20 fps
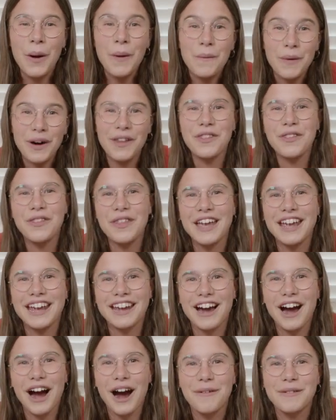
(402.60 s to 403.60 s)
One
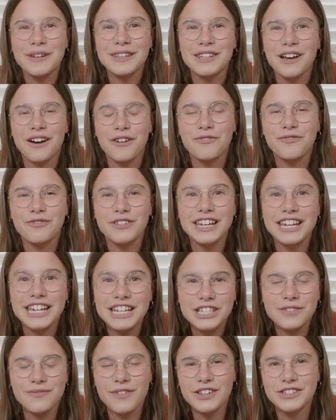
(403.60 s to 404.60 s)
thing I would love for
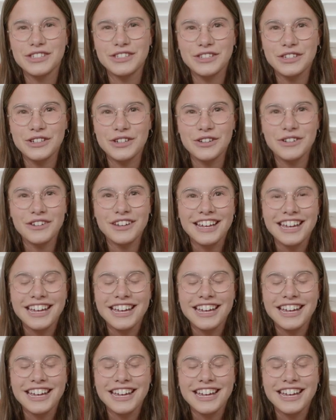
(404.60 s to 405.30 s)
each of us to do